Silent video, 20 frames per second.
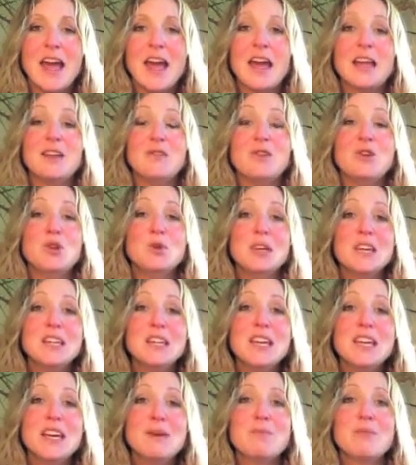And if you can
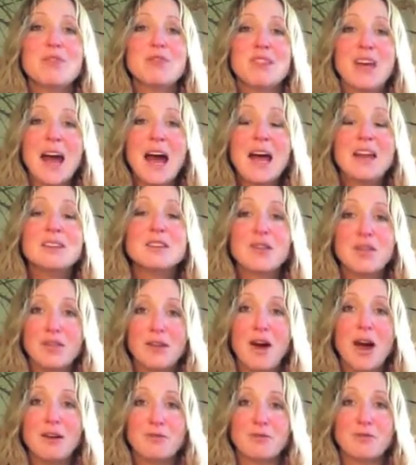keep that
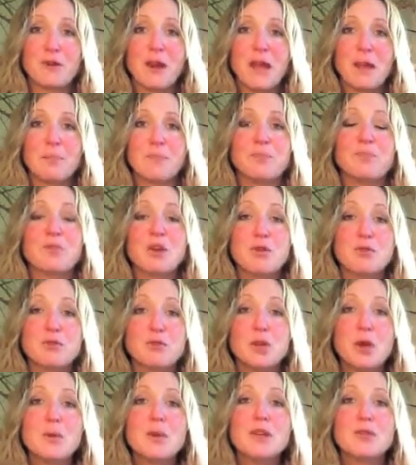thought frame
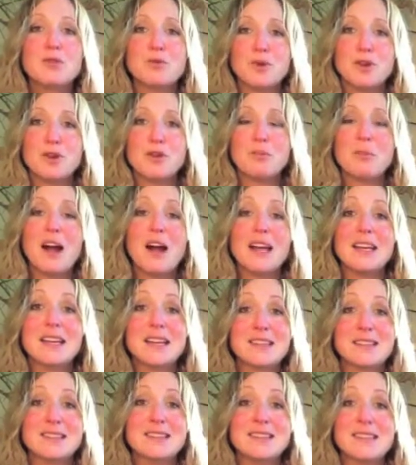flowing through your mind
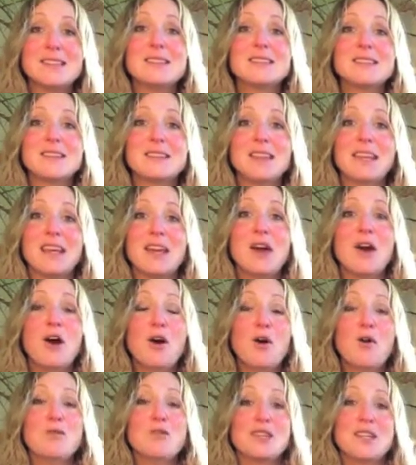consistently
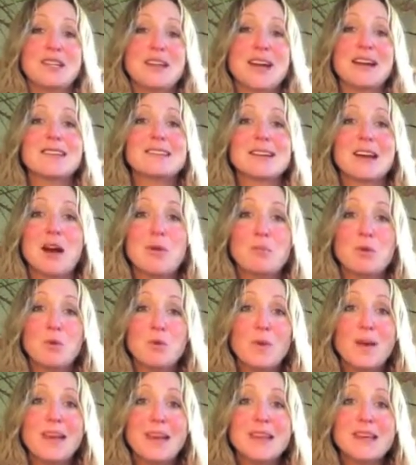over the next couple
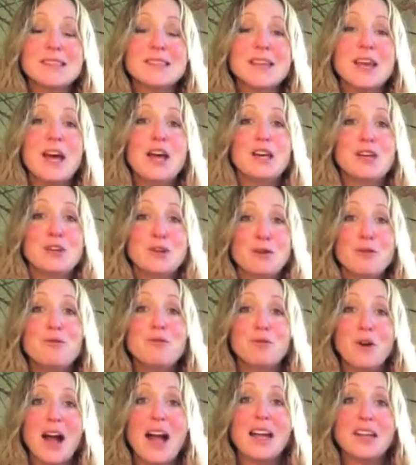weeks, you'll
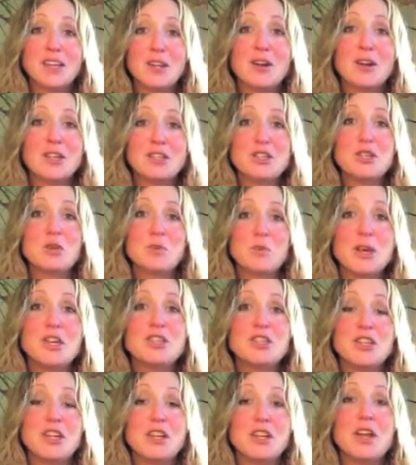find your
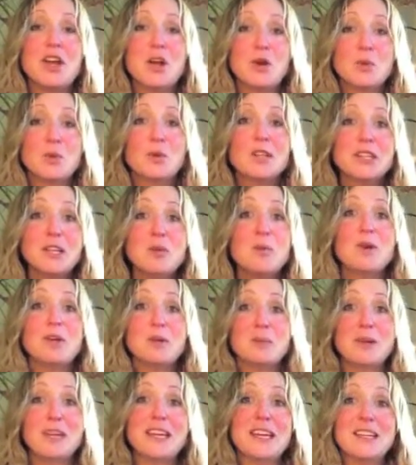intuition really
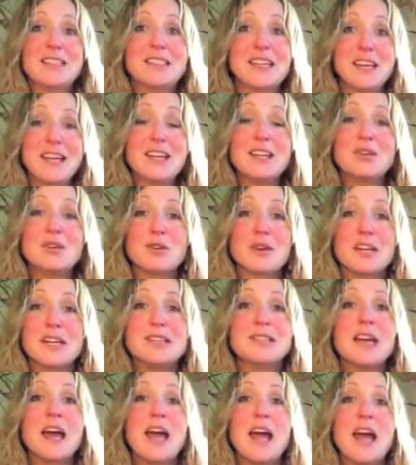will begin to
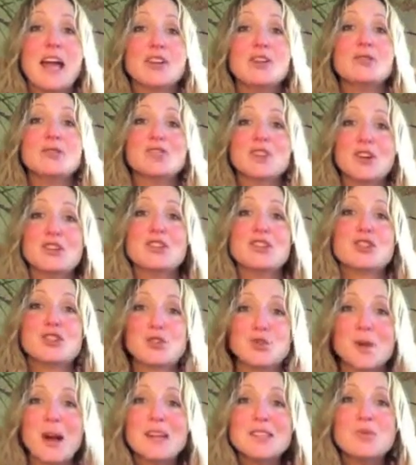increase and you'll start to
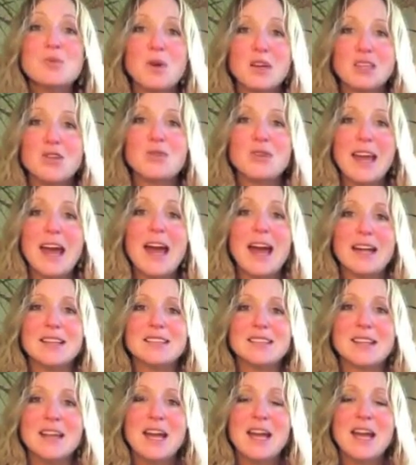trust what you
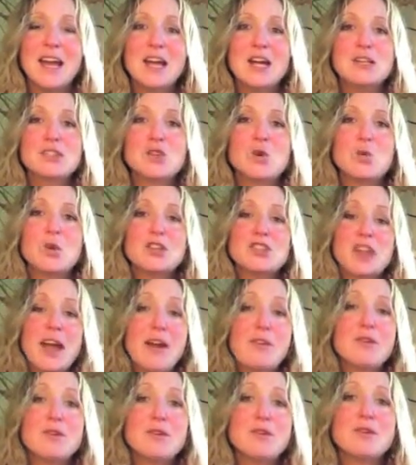get. So
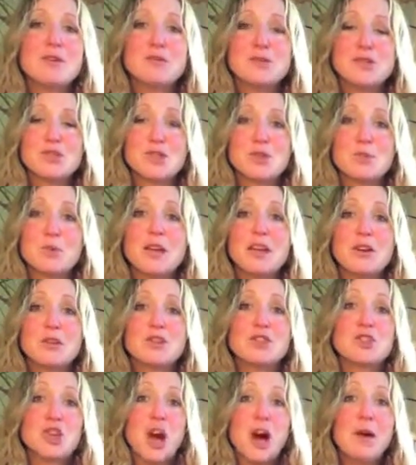whichever of those three are
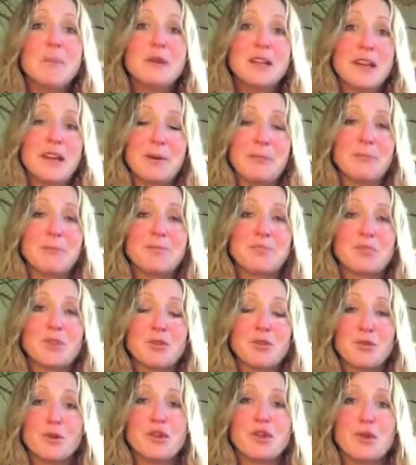dominant
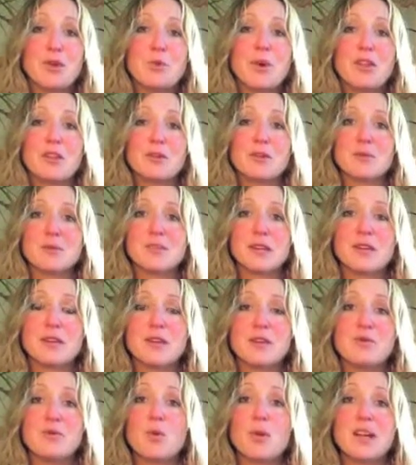for you, whether it was the
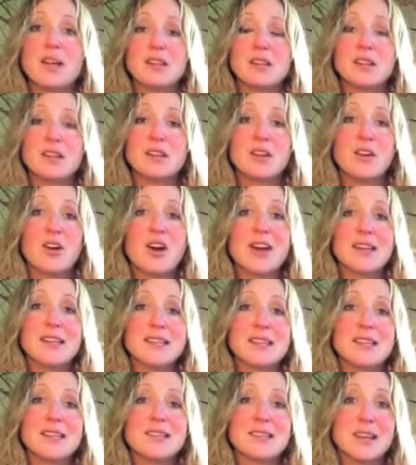clairvoyant, the
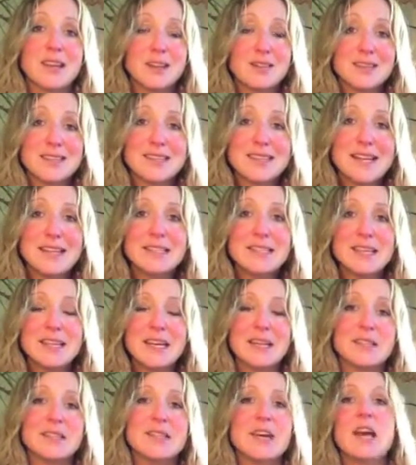clairaudient, the
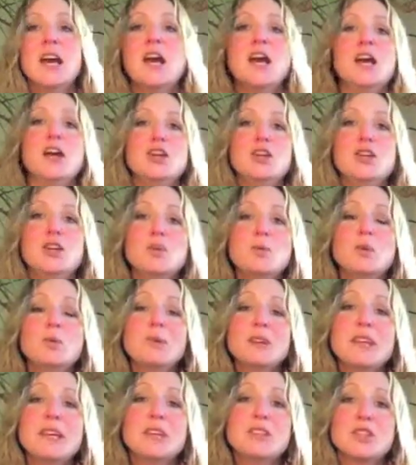clairsentient, you will
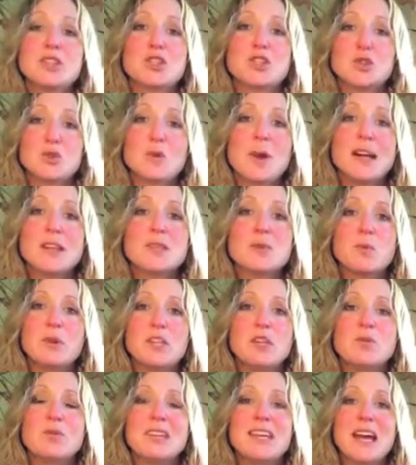begin to trust
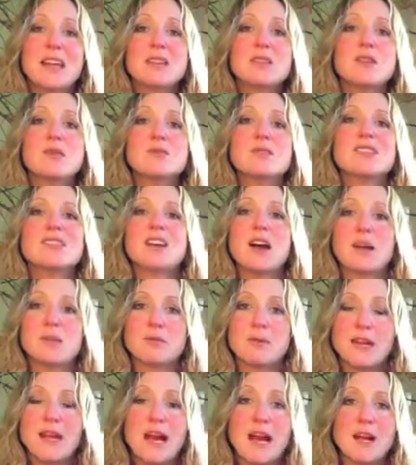when you get those gut
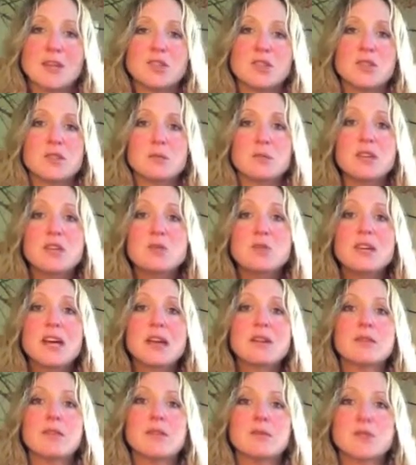reactions, when you
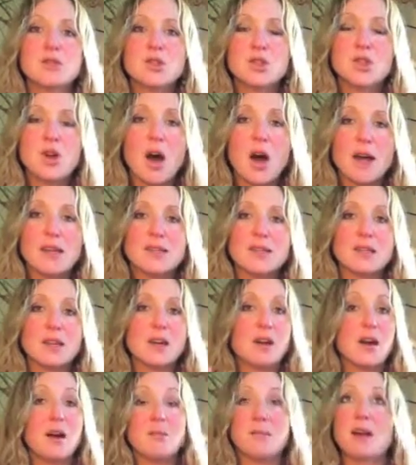get those thoughts that
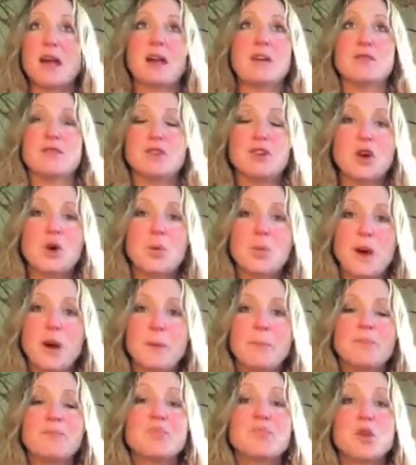come out of
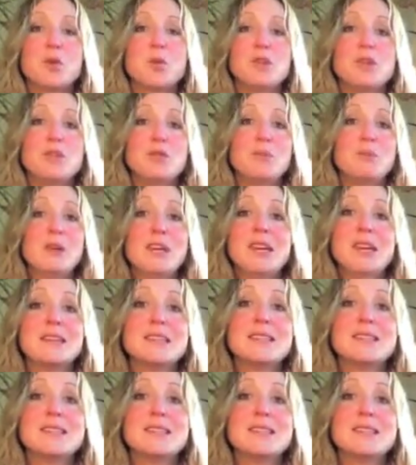nowhere, when you begin